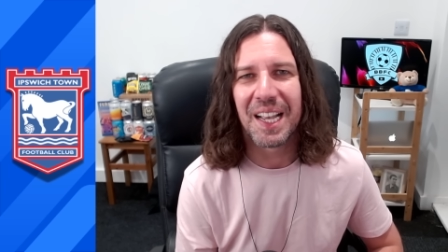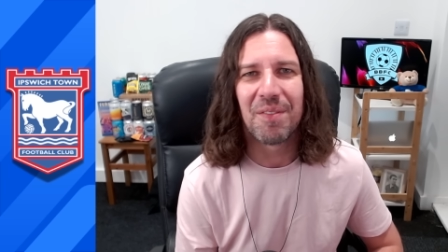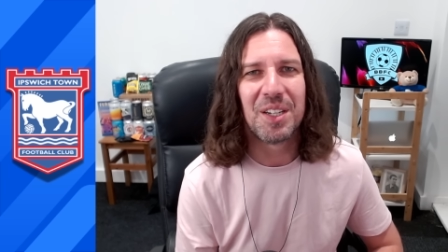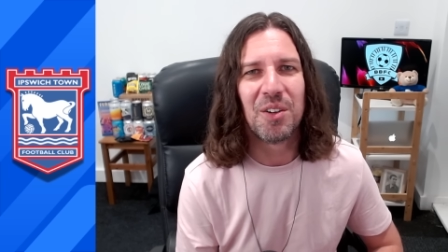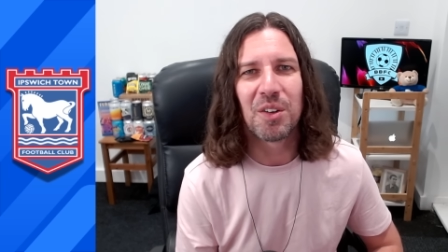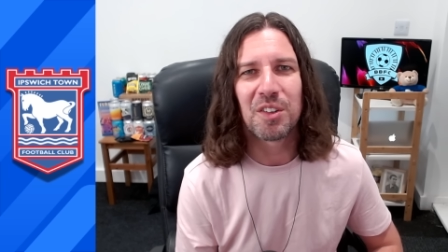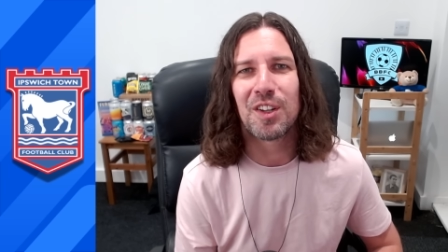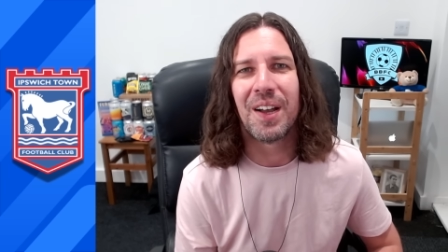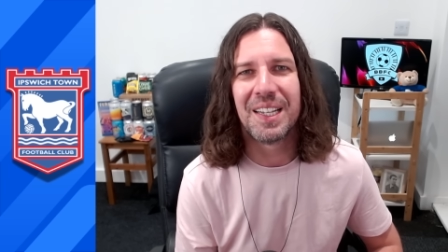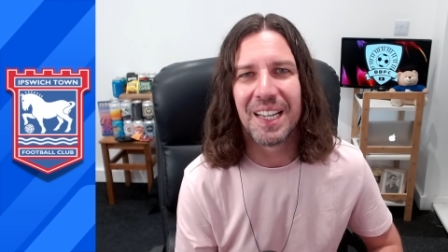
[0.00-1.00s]
having not
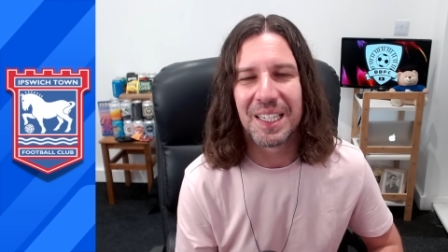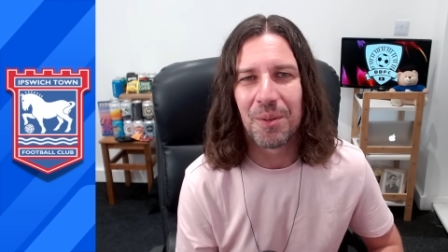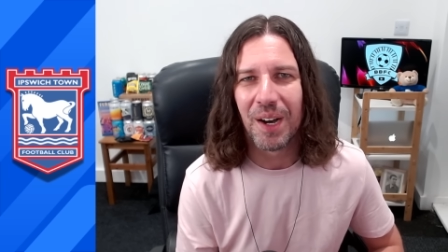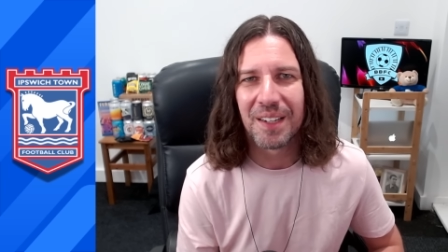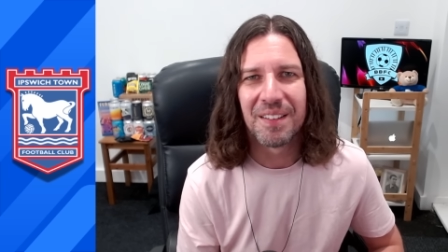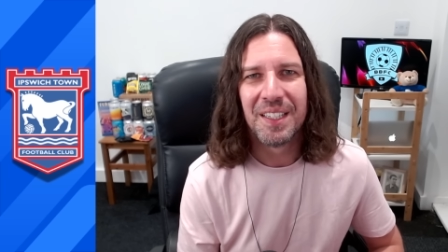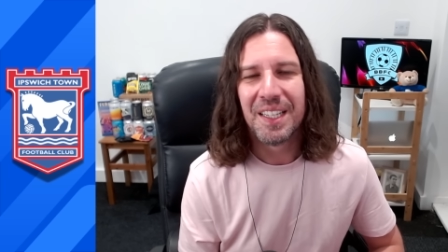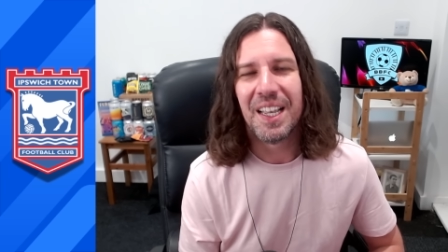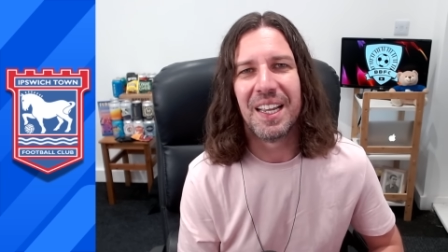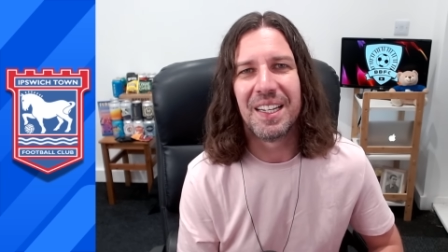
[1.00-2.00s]
signed anyone
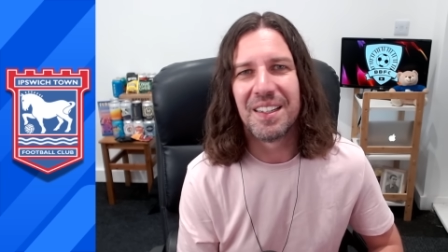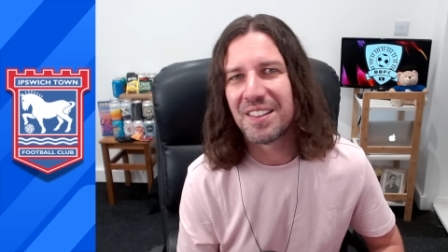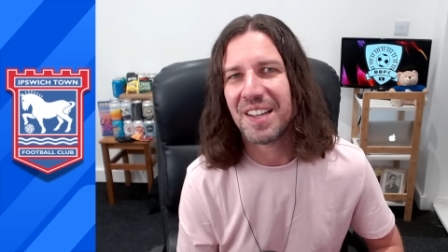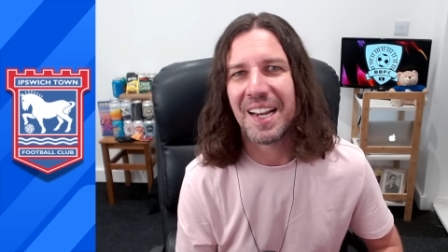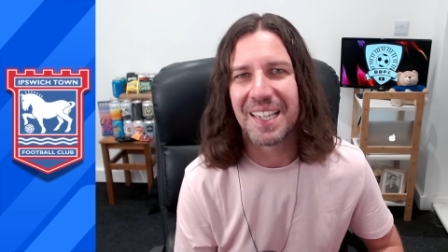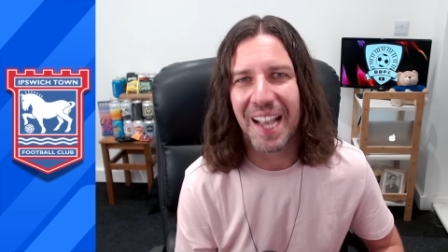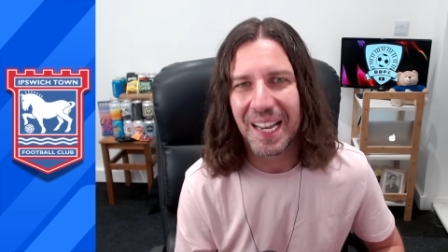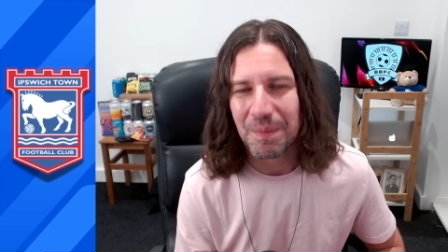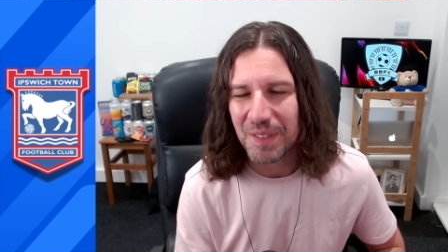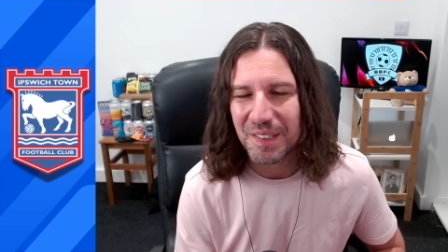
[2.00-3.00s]
in 10
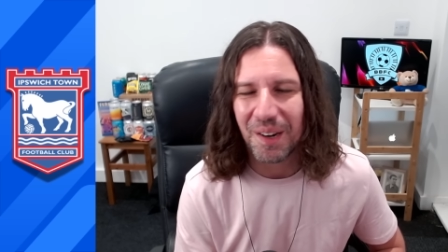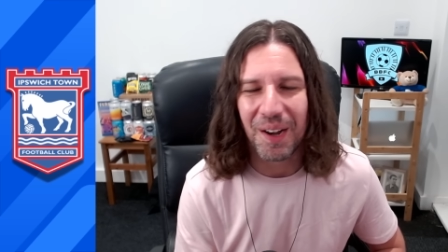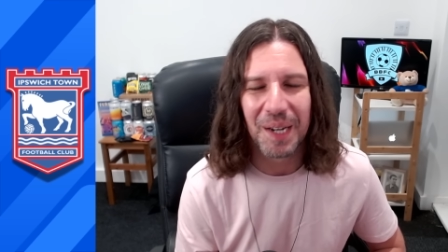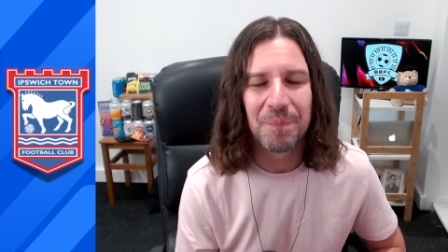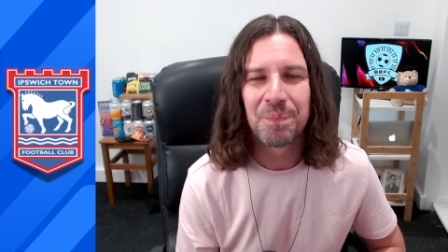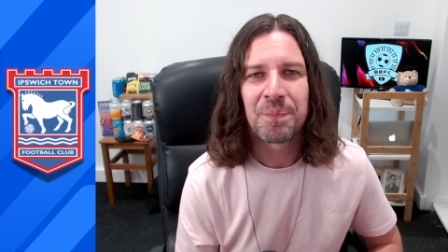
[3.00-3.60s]
games' time,